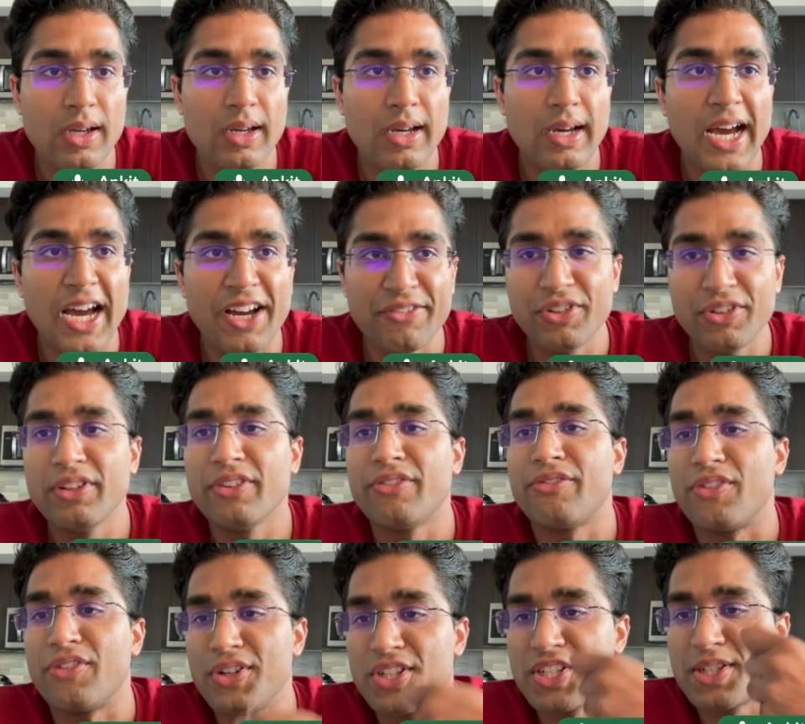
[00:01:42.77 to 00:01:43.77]
After the
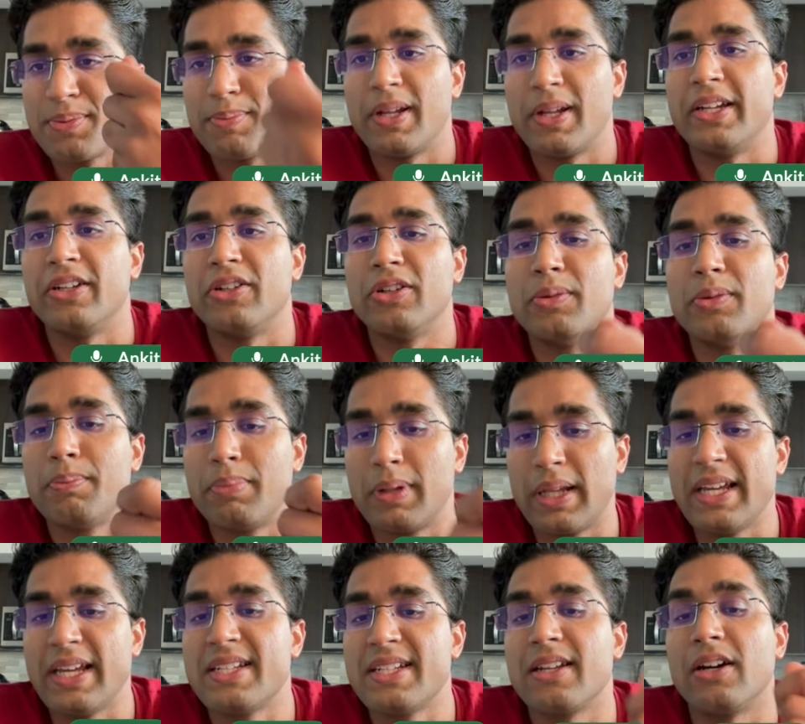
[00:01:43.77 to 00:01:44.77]
first player
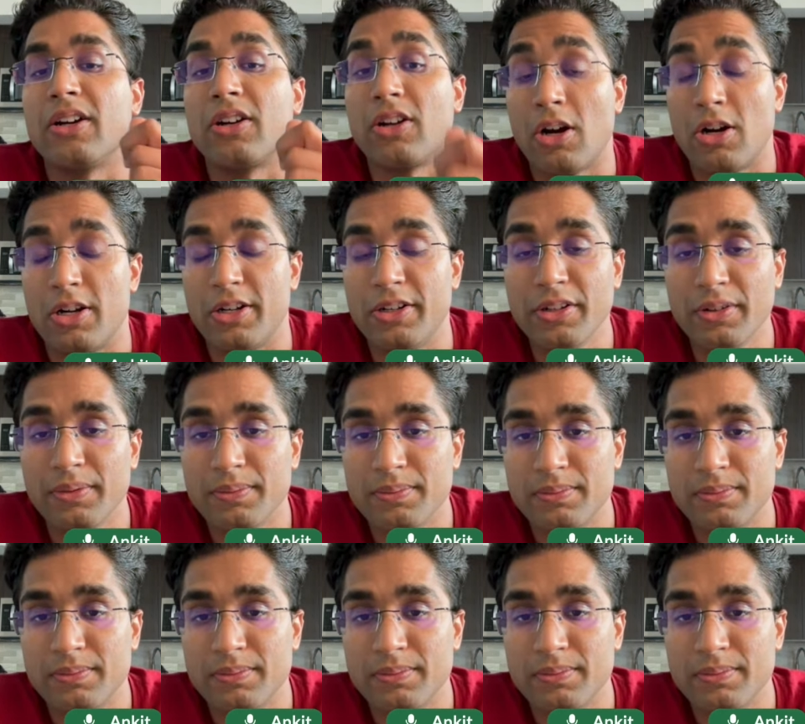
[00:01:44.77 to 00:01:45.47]
plays a card,